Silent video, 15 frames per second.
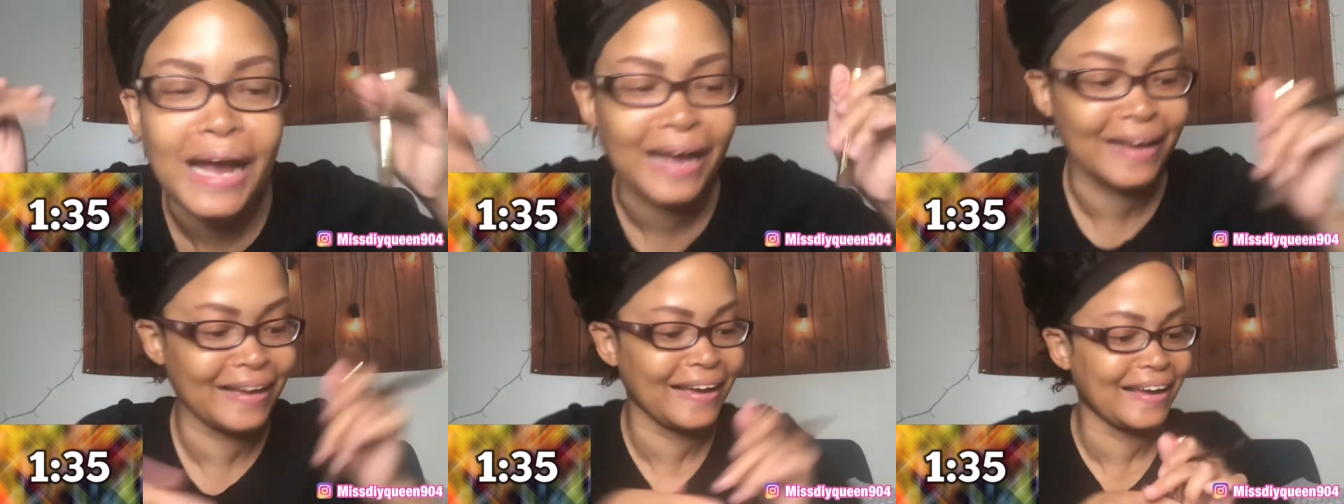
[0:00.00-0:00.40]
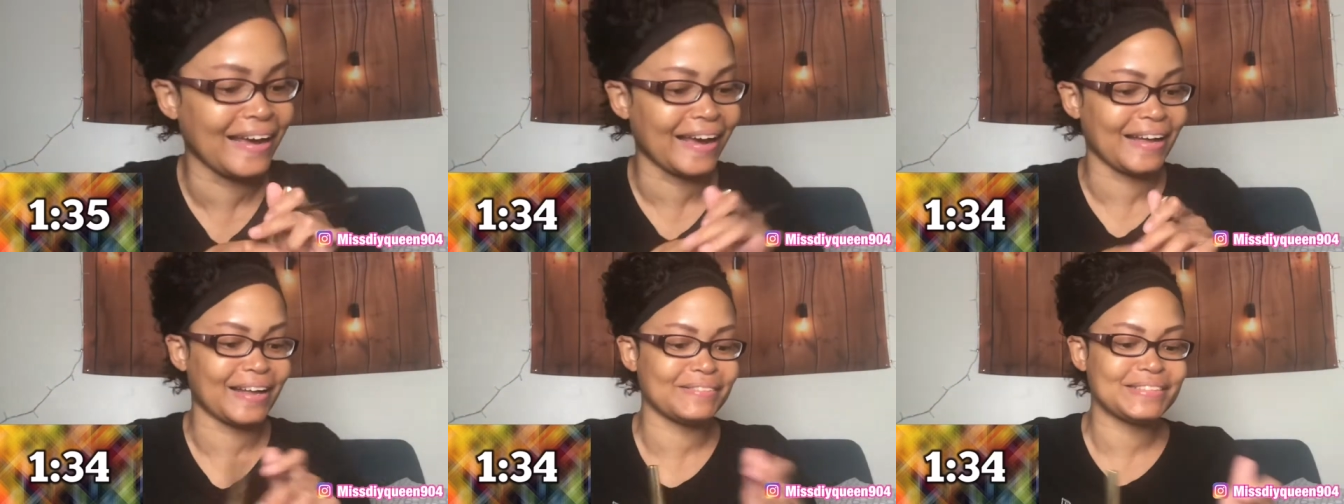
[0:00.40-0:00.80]

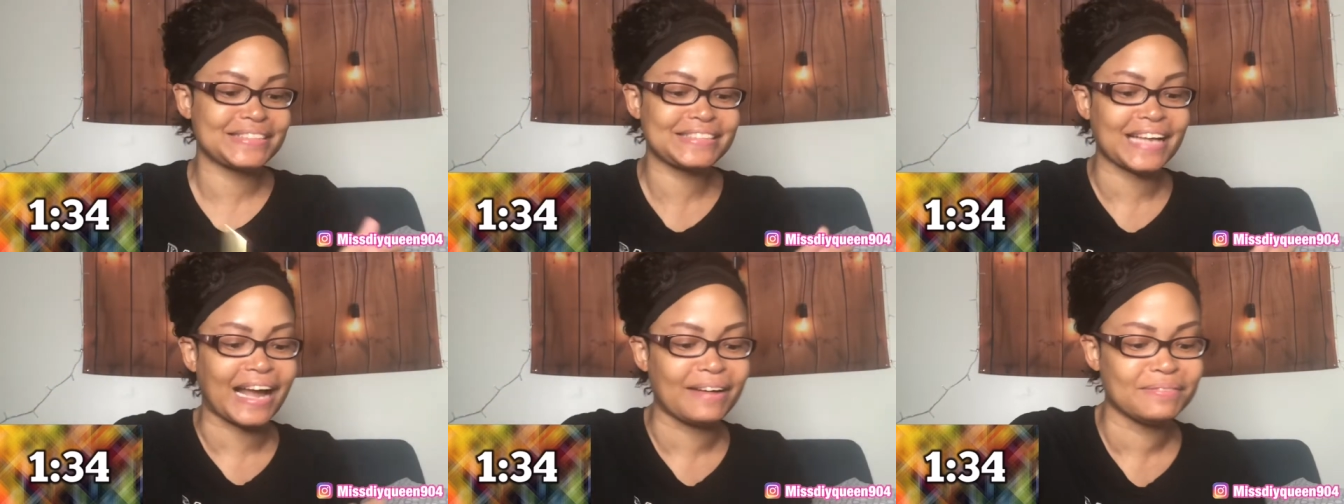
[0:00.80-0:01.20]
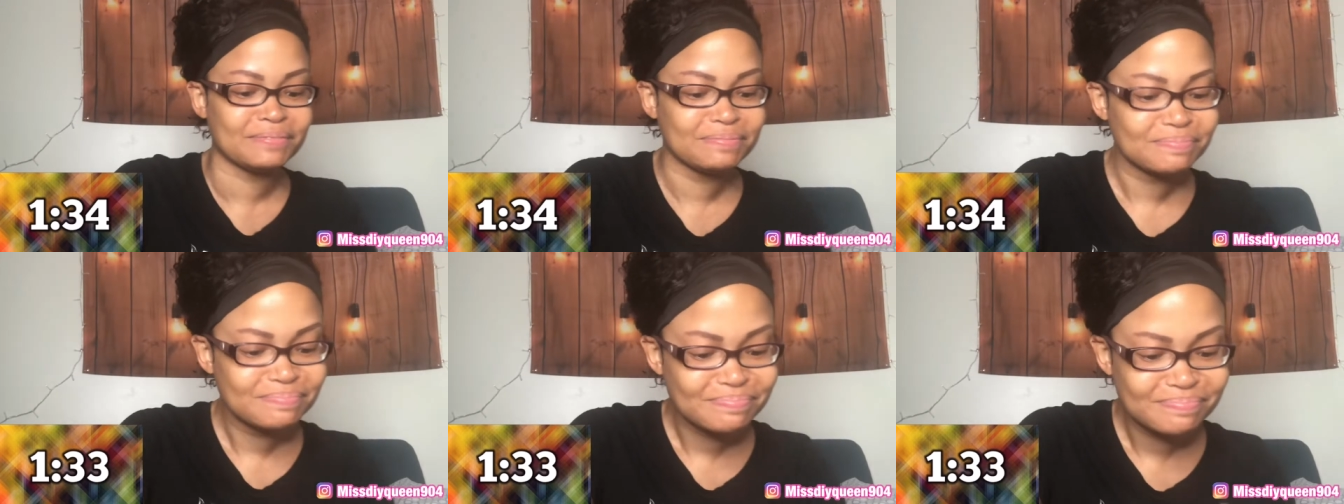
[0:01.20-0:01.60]
I'm sorry.
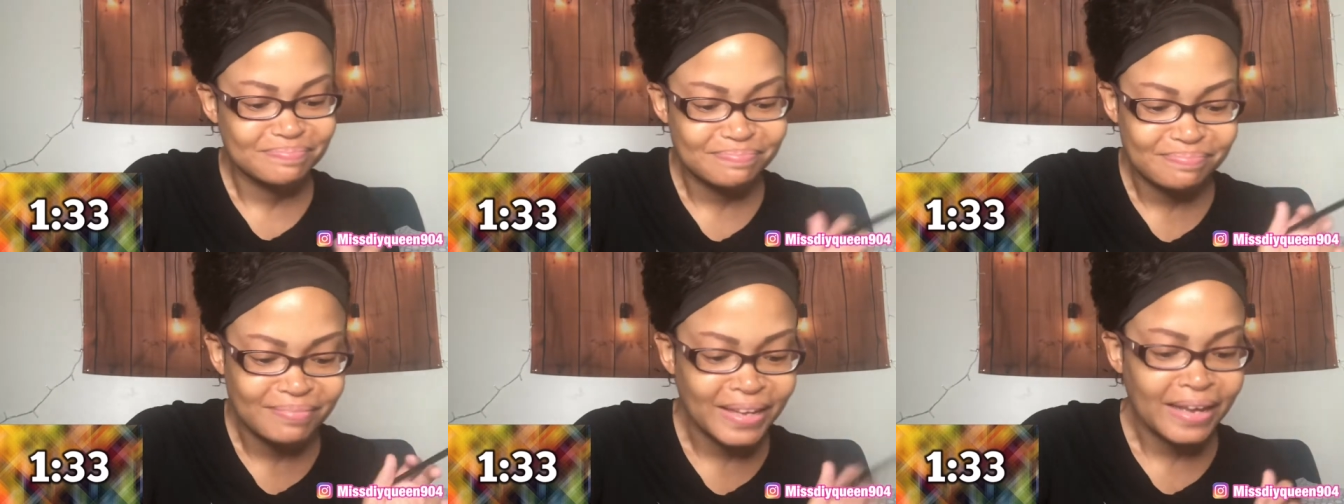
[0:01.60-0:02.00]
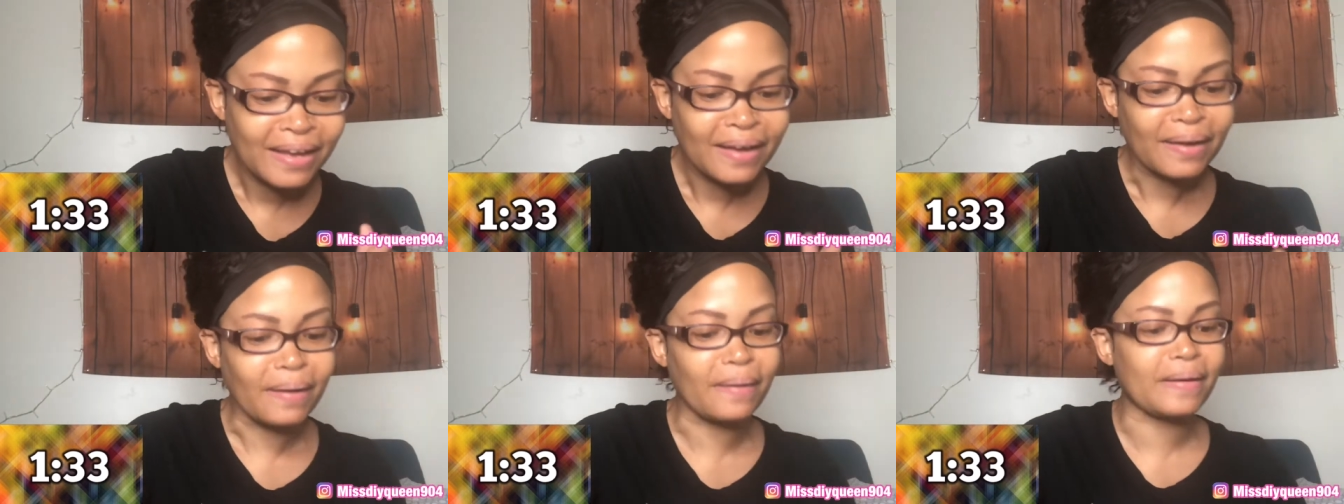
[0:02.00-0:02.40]

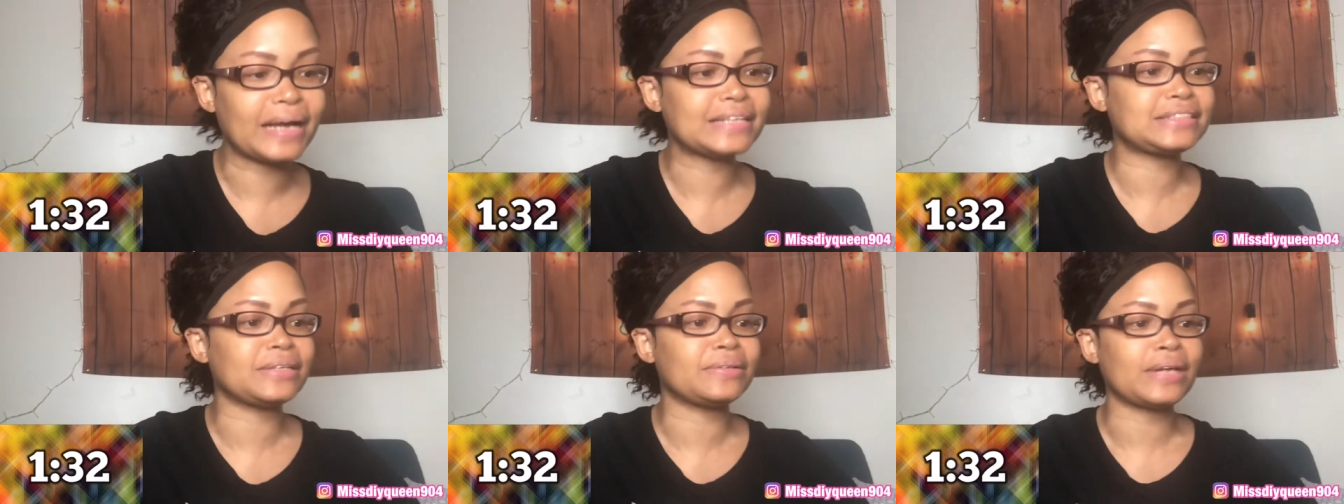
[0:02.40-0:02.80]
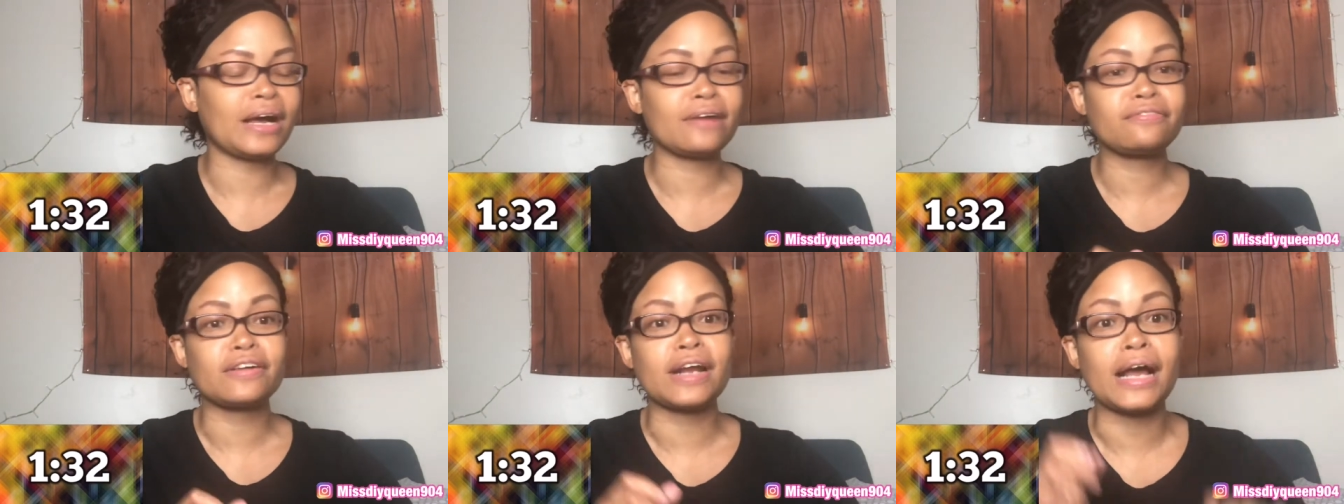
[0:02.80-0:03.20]
Okay, so
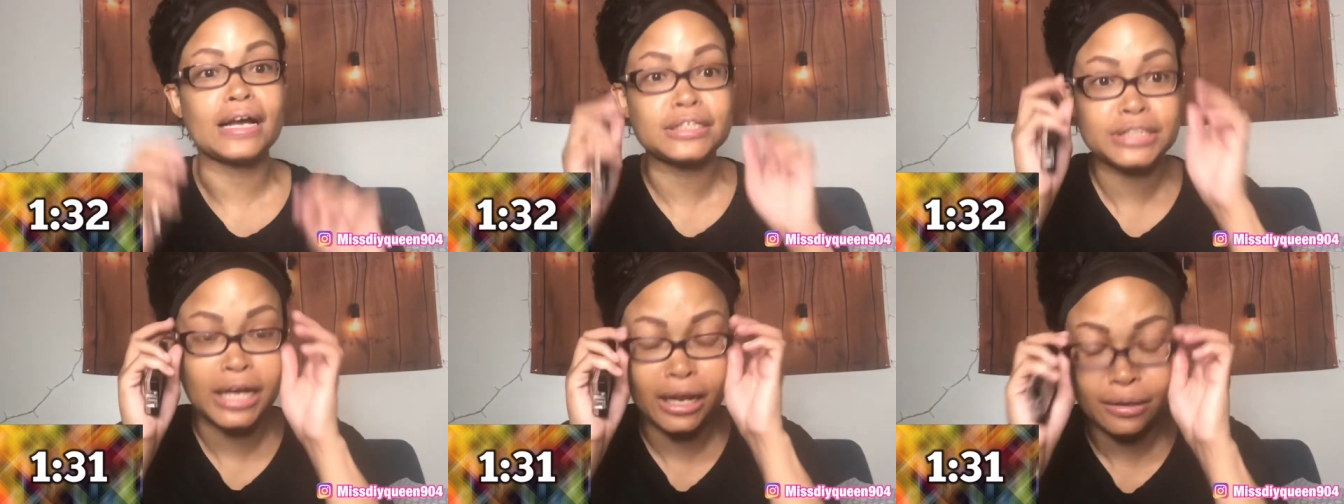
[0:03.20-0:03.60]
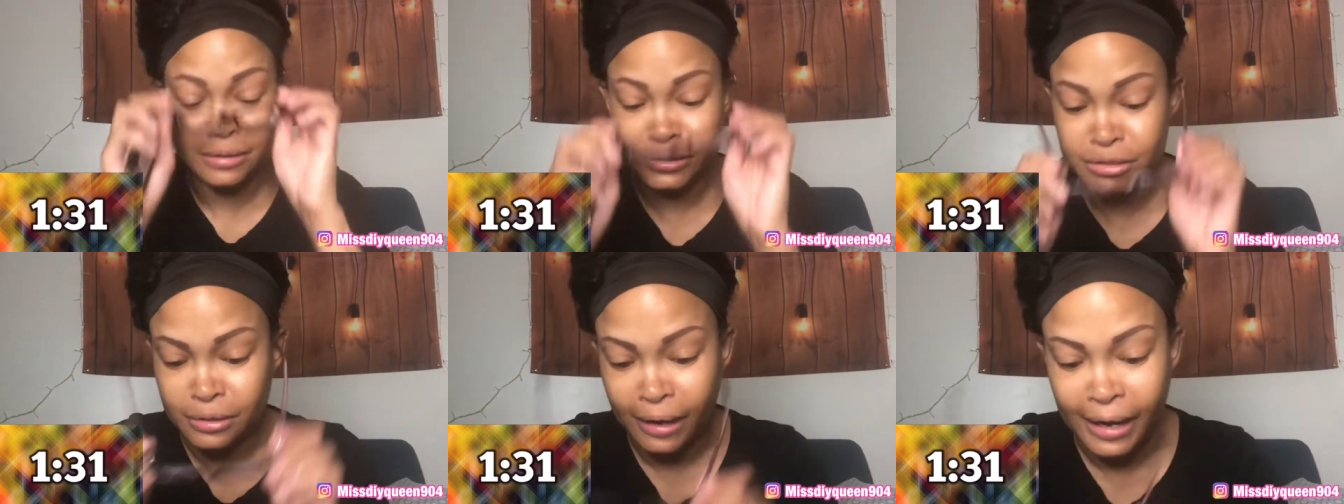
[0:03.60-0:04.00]
now for the eyeshadow,
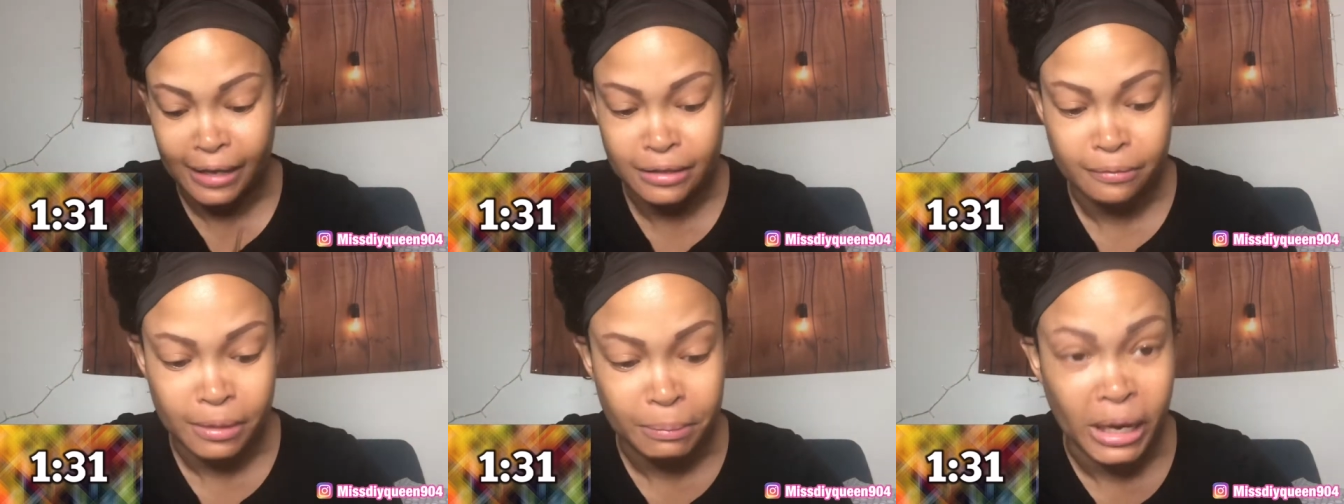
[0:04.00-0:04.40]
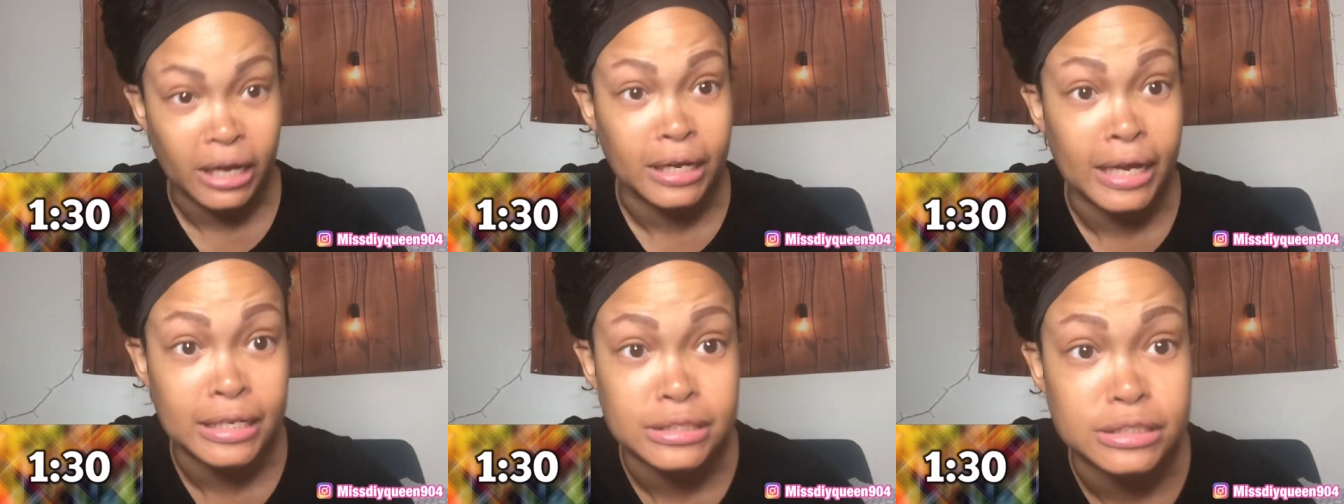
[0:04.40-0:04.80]
because you know I have to wear my
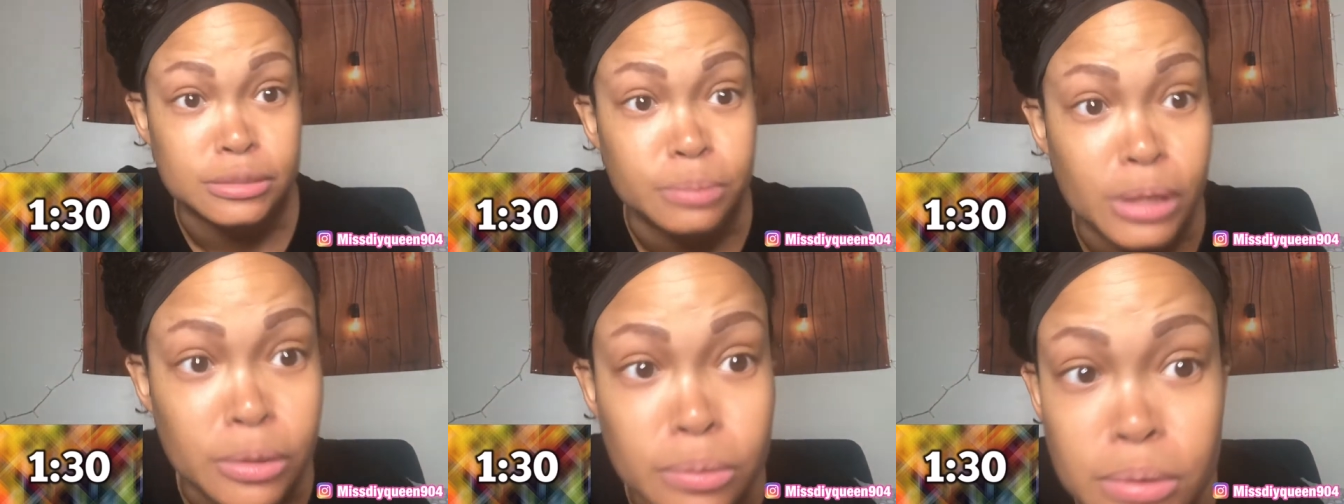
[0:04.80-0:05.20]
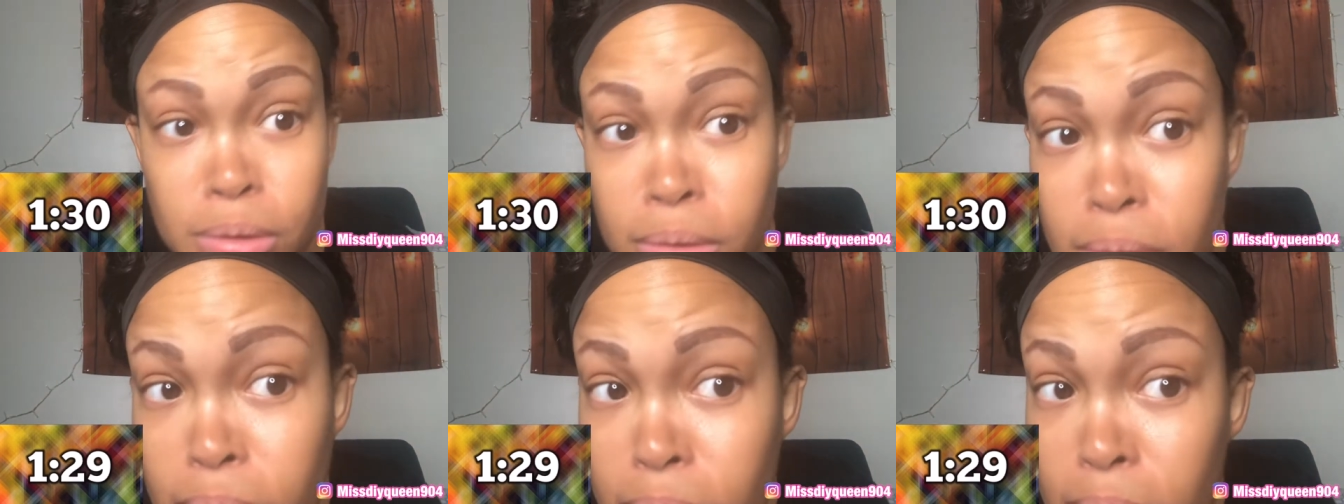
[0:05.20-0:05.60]
glasses when I
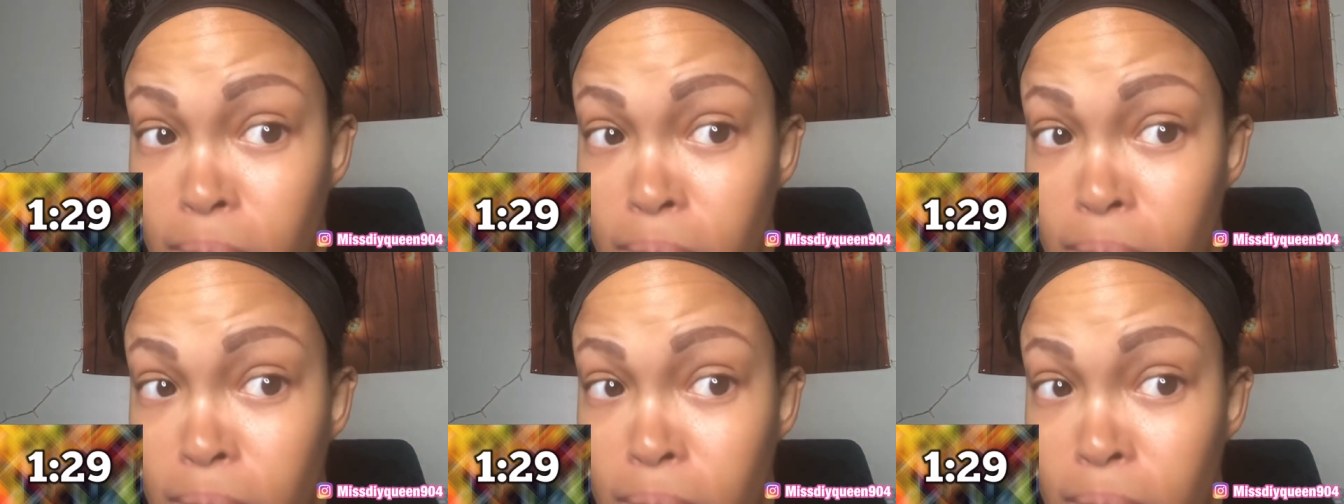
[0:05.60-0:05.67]
do